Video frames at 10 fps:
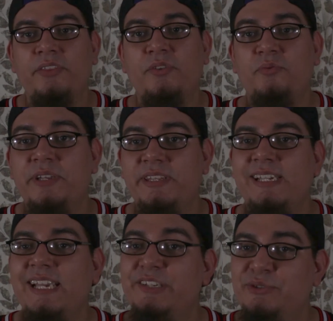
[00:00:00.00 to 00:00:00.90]
The one
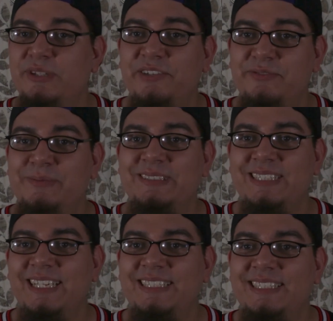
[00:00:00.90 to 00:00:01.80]
thing I do love about
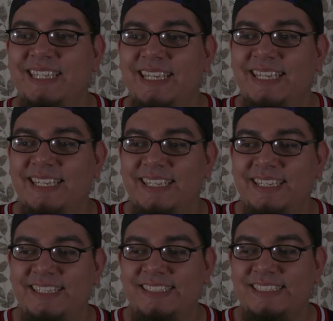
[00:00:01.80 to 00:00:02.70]
Dan
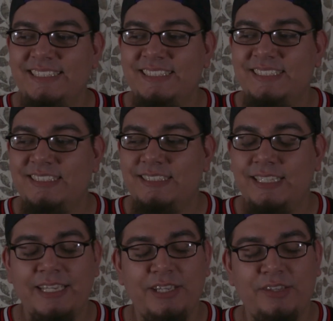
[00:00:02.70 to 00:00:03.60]
is
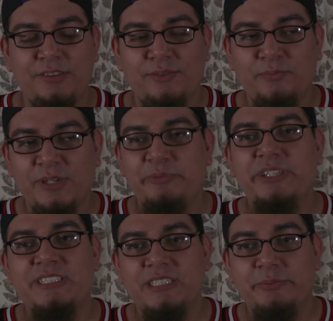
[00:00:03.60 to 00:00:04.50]
when he
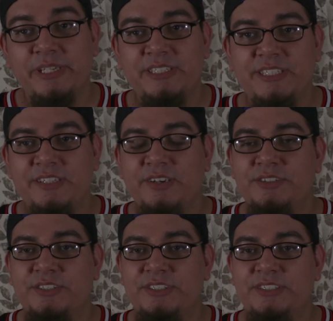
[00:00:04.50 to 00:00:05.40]
brings out the P C
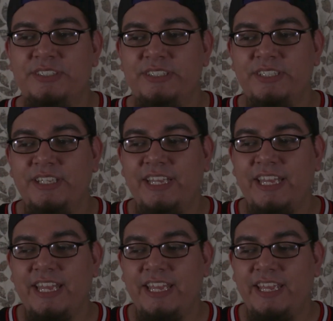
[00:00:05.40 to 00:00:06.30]
culture
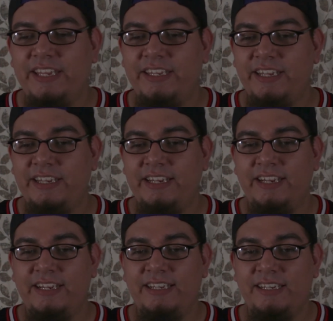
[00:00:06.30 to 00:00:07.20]
and
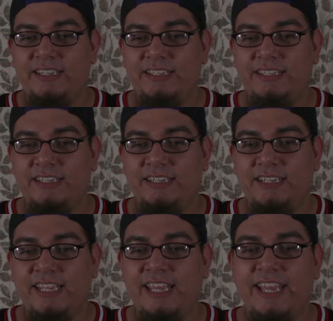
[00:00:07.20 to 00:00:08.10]

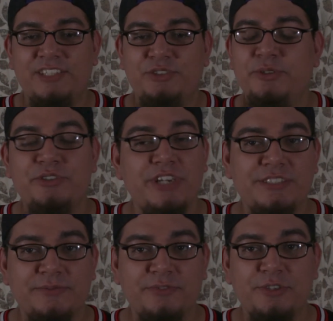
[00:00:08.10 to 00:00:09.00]
he has to
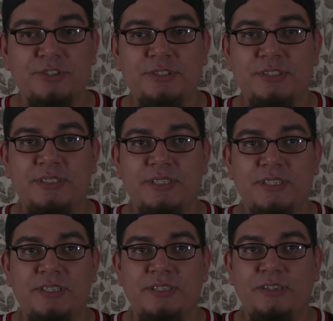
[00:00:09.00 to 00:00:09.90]
address them first
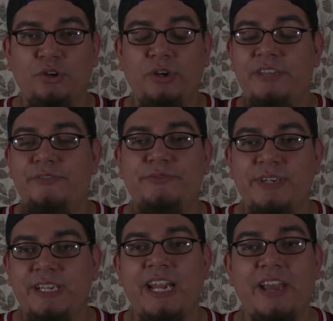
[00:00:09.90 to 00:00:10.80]
or even
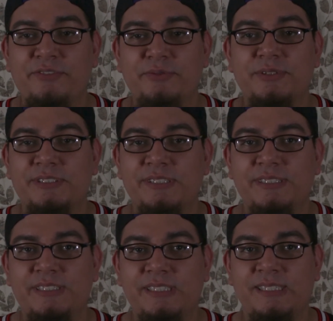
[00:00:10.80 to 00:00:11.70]
fucking afterwards.
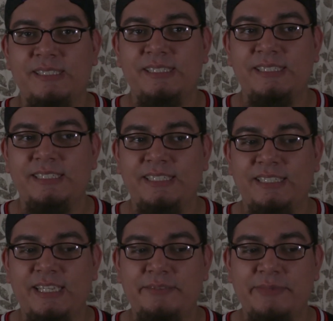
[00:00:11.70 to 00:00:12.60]

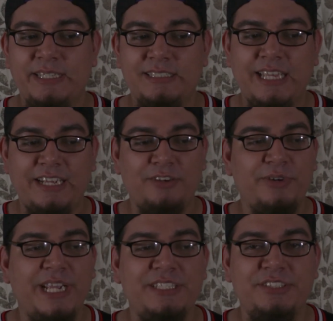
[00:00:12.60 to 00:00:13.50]
He makes like a
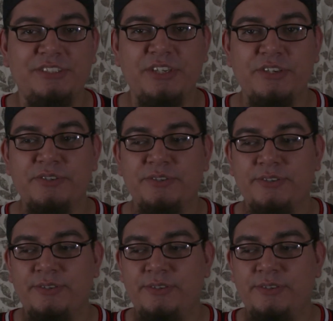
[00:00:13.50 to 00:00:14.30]
race joke